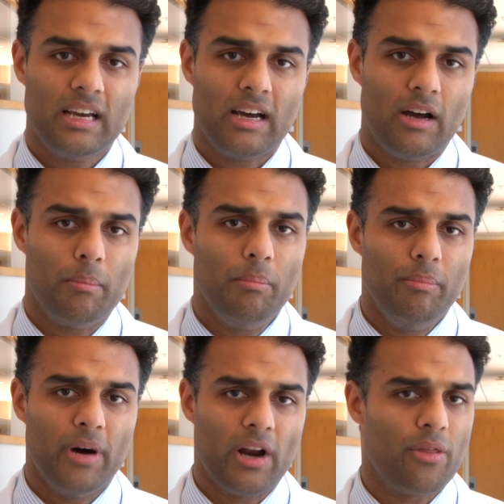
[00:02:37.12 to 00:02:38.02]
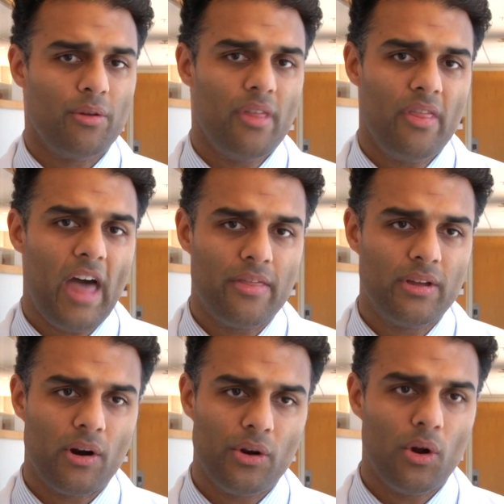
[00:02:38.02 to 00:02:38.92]
Uh, but other than that,
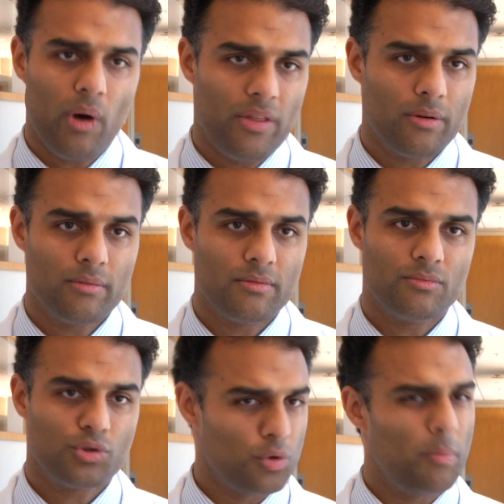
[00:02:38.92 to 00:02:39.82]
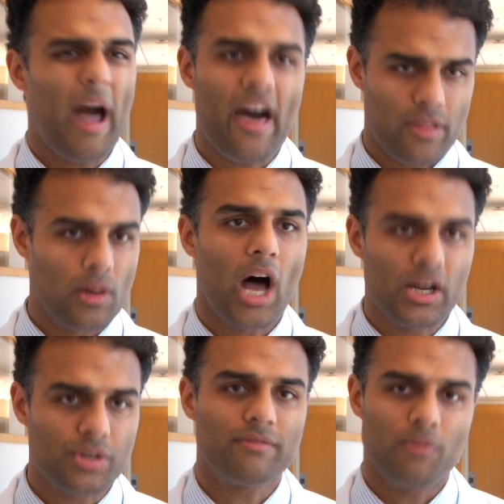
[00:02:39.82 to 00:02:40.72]
there are no other true
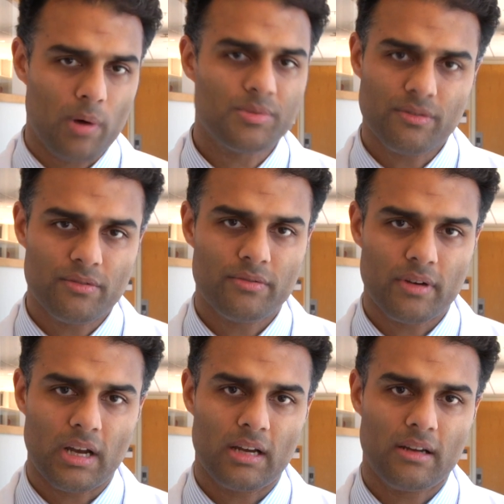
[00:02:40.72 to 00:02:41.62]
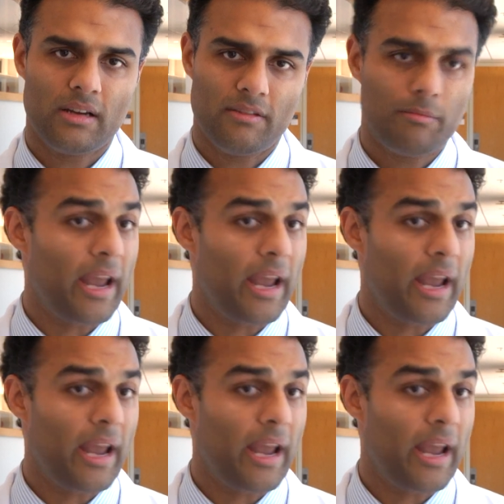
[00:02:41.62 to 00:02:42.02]
pathologic forms of, uh, of